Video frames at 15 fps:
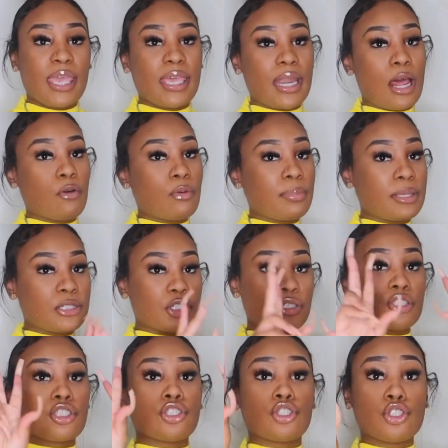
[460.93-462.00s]
and I will be
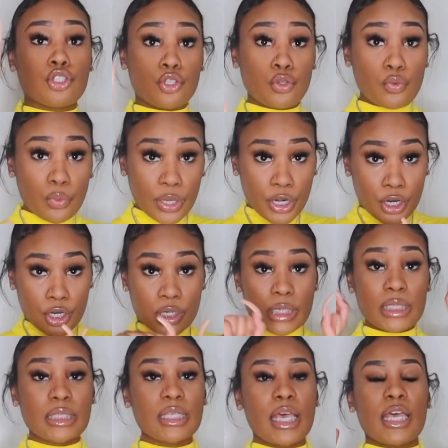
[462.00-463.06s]
choosing 2 winners.